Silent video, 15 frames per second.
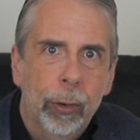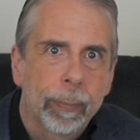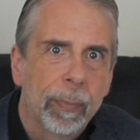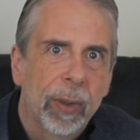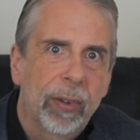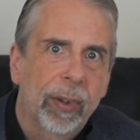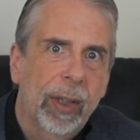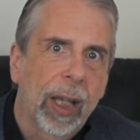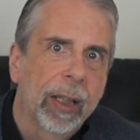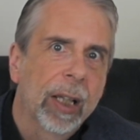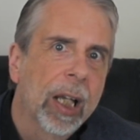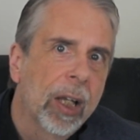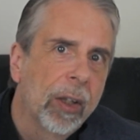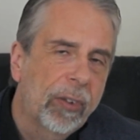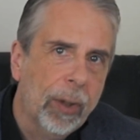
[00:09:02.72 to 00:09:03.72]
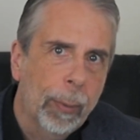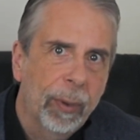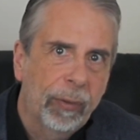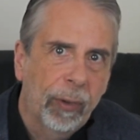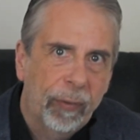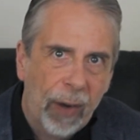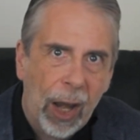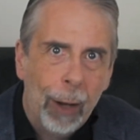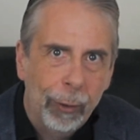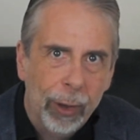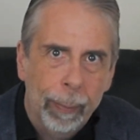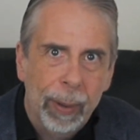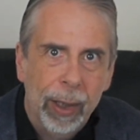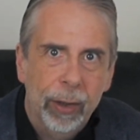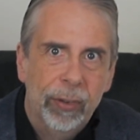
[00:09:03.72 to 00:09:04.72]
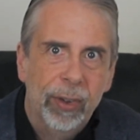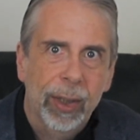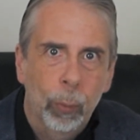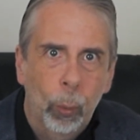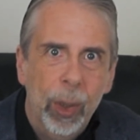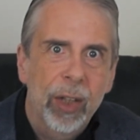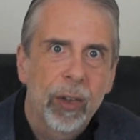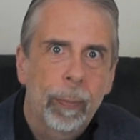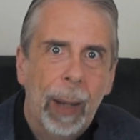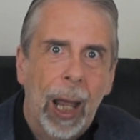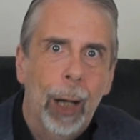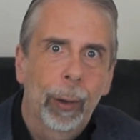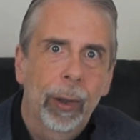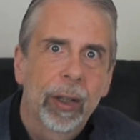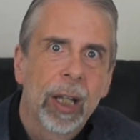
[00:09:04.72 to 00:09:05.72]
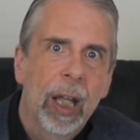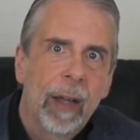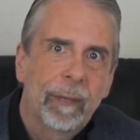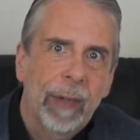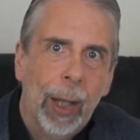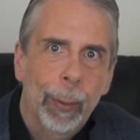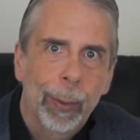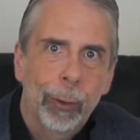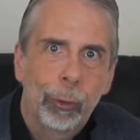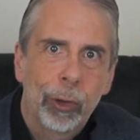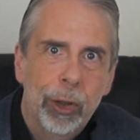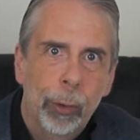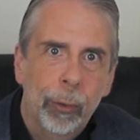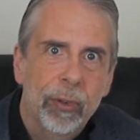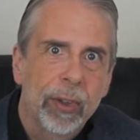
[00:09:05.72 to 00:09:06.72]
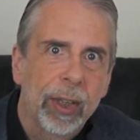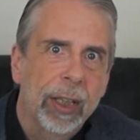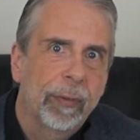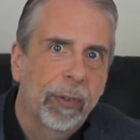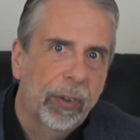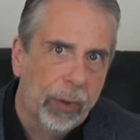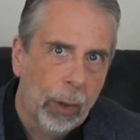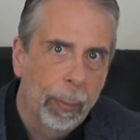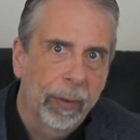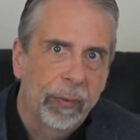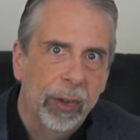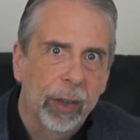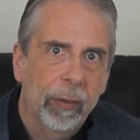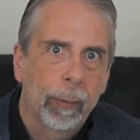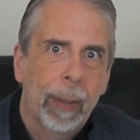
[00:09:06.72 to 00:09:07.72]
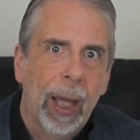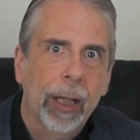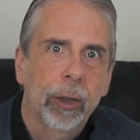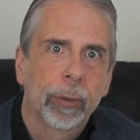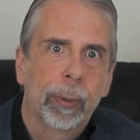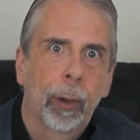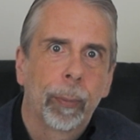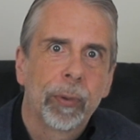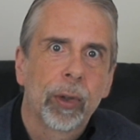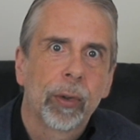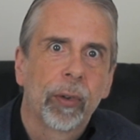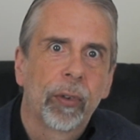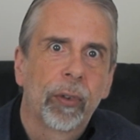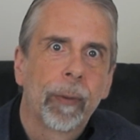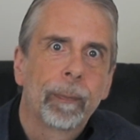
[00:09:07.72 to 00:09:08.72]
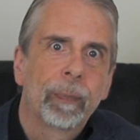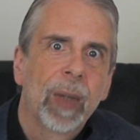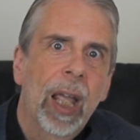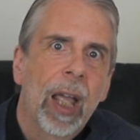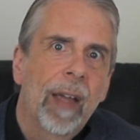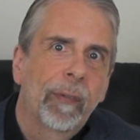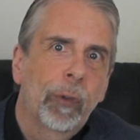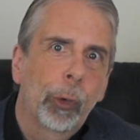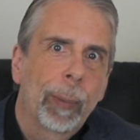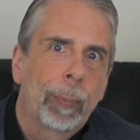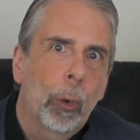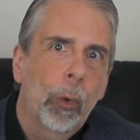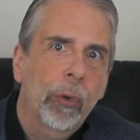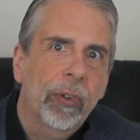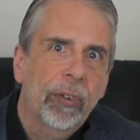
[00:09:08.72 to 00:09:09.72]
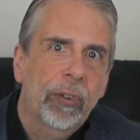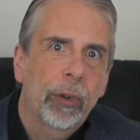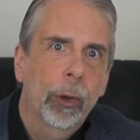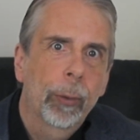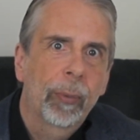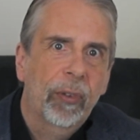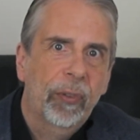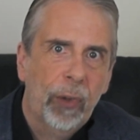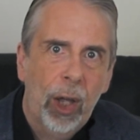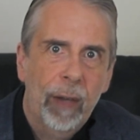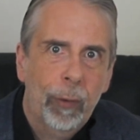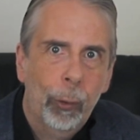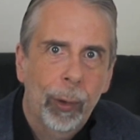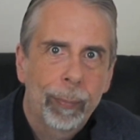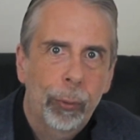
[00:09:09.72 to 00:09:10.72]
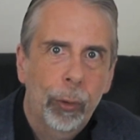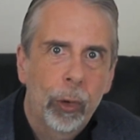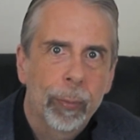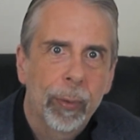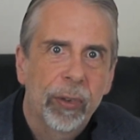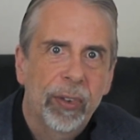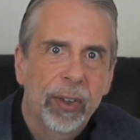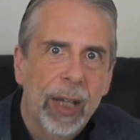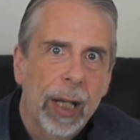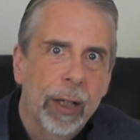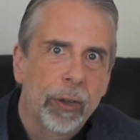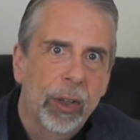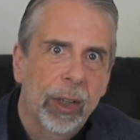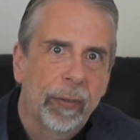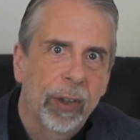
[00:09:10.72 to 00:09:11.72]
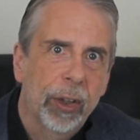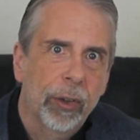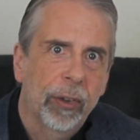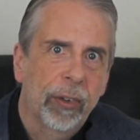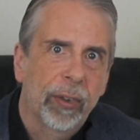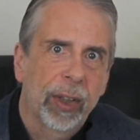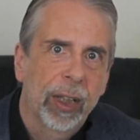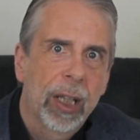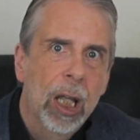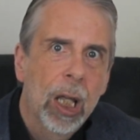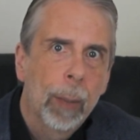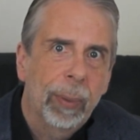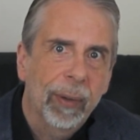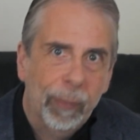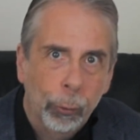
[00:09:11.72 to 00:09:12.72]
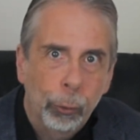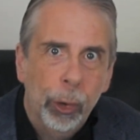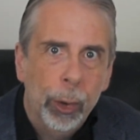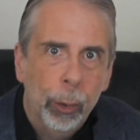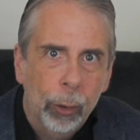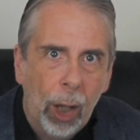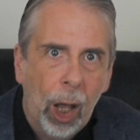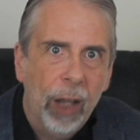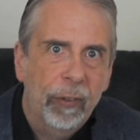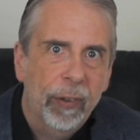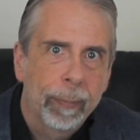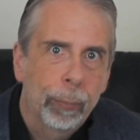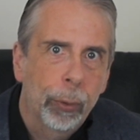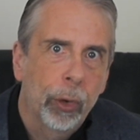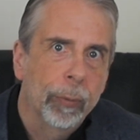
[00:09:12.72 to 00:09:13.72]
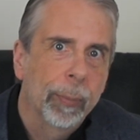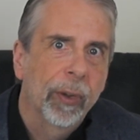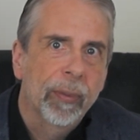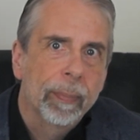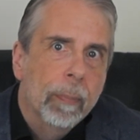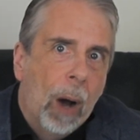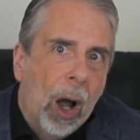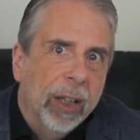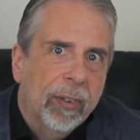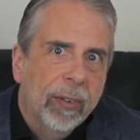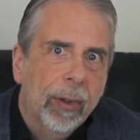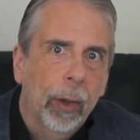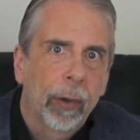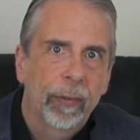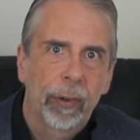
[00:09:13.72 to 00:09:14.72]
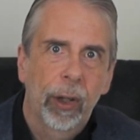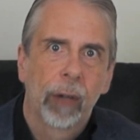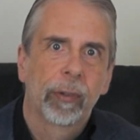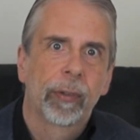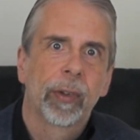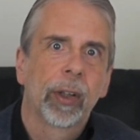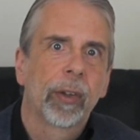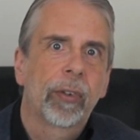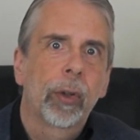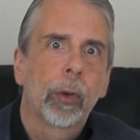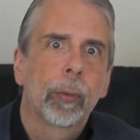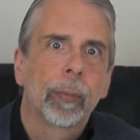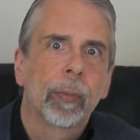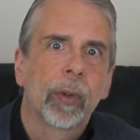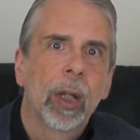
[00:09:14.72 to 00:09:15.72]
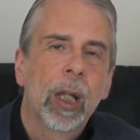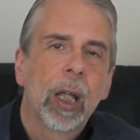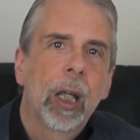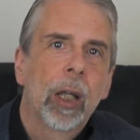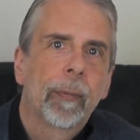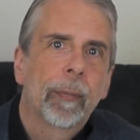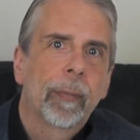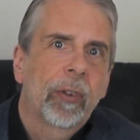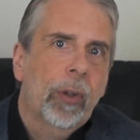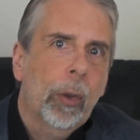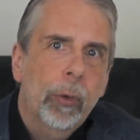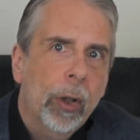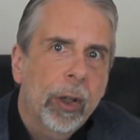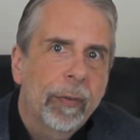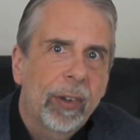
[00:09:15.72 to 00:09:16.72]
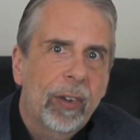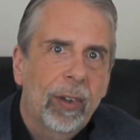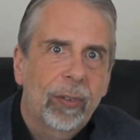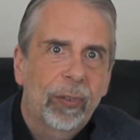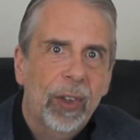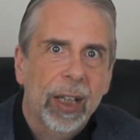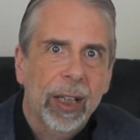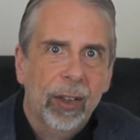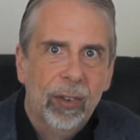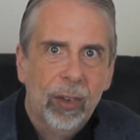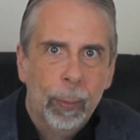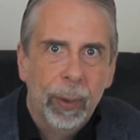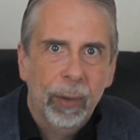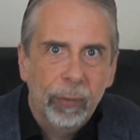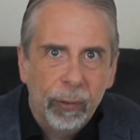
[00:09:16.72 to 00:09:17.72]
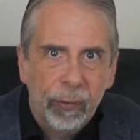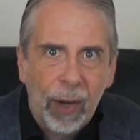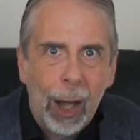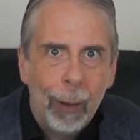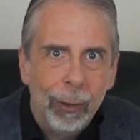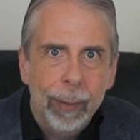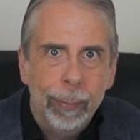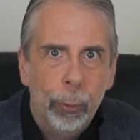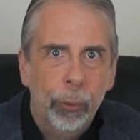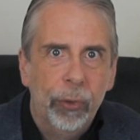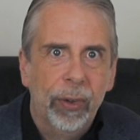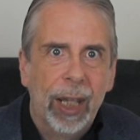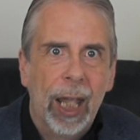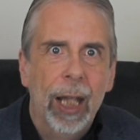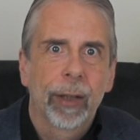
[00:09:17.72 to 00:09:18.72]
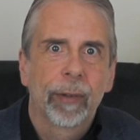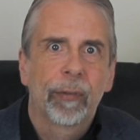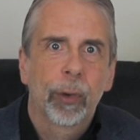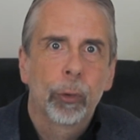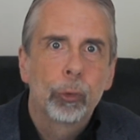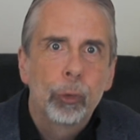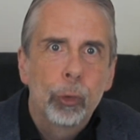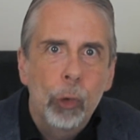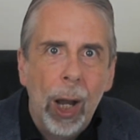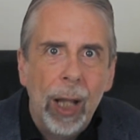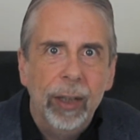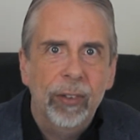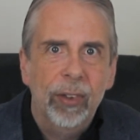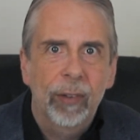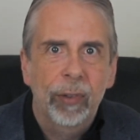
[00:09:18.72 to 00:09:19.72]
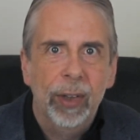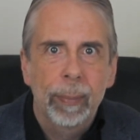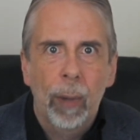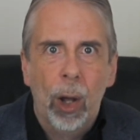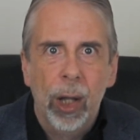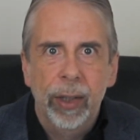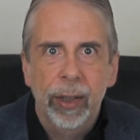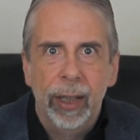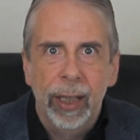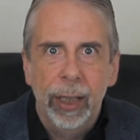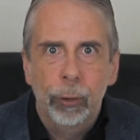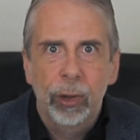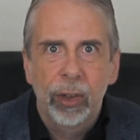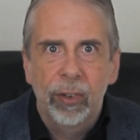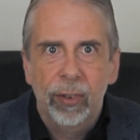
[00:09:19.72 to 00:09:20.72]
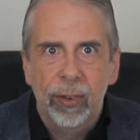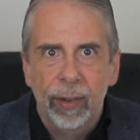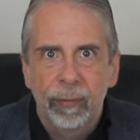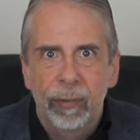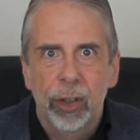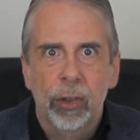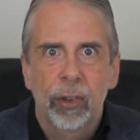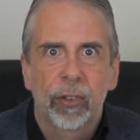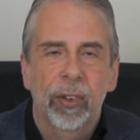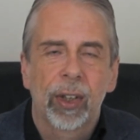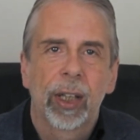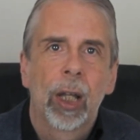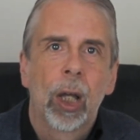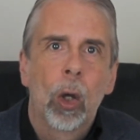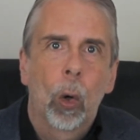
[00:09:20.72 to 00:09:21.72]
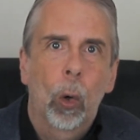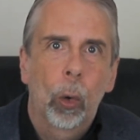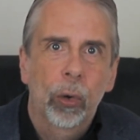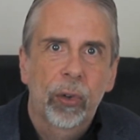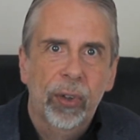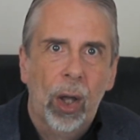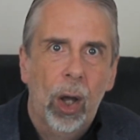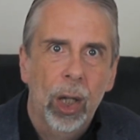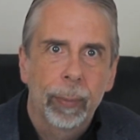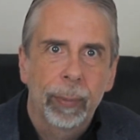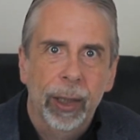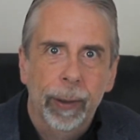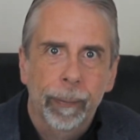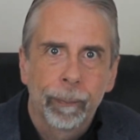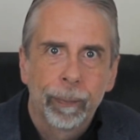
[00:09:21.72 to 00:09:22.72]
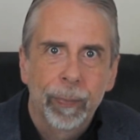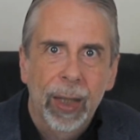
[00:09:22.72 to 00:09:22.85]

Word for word: could mitigate some of the variability in wind power, that would reduce need for some of the other backup options. The report assumes further improvements in energy efficiency, but the real life improvements might go further than assumed. So none of this is fixed, but the variables account for relatively minor increases in efficiency or timing.